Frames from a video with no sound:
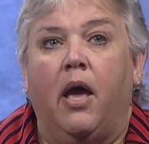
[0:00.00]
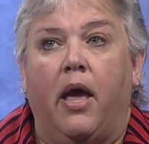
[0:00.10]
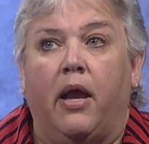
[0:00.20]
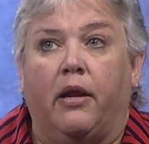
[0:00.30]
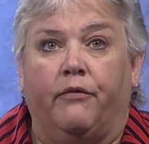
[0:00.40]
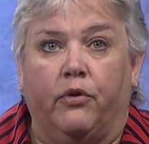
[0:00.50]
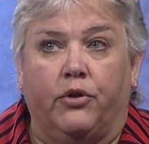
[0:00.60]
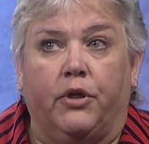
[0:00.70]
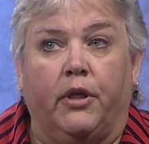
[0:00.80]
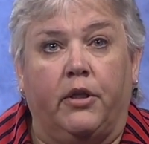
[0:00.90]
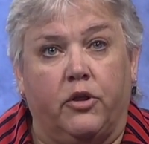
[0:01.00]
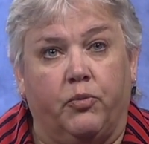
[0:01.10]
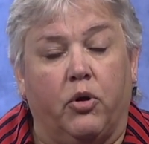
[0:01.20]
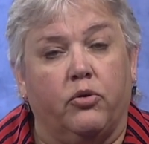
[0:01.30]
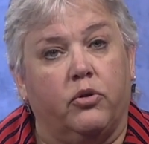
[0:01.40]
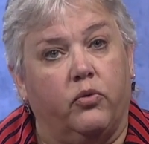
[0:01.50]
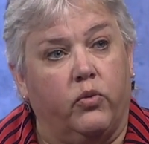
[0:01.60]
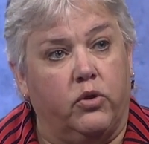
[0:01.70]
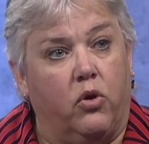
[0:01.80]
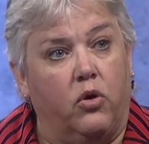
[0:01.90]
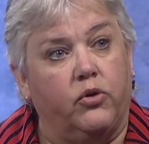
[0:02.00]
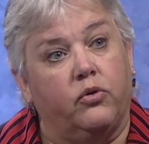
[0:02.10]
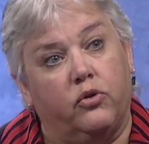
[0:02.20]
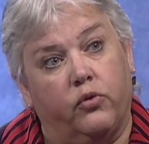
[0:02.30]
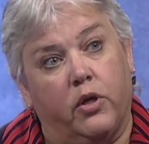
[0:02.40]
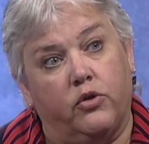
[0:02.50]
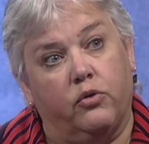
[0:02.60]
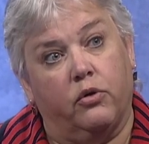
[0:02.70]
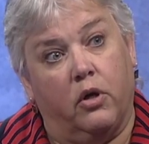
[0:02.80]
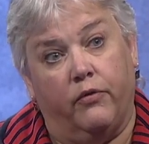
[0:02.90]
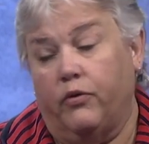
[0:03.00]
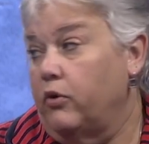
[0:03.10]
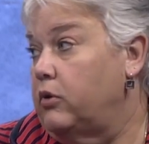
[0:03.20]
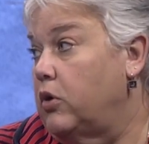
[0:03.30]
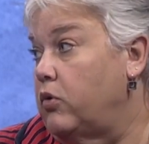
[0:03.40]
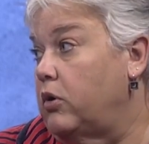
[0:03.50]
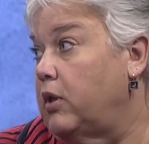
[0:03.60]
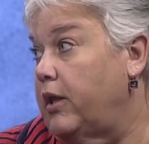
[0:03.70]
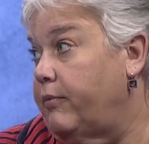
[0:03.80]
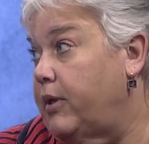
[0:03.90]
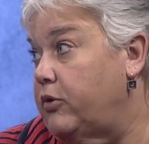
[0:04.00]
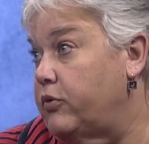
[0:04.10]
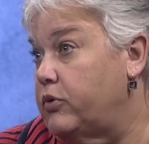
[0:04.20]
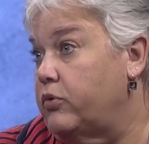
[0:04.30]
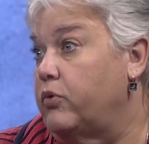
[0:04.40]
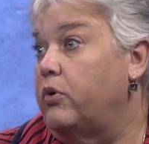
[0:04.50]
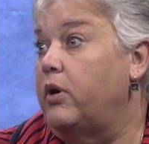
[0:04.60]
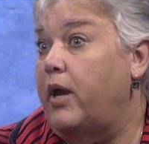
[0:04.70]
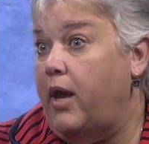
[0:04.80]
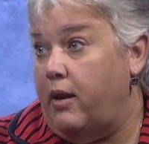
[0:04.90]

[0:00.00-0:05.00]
and unfortunately, this person was also the treasurer of her local elementary school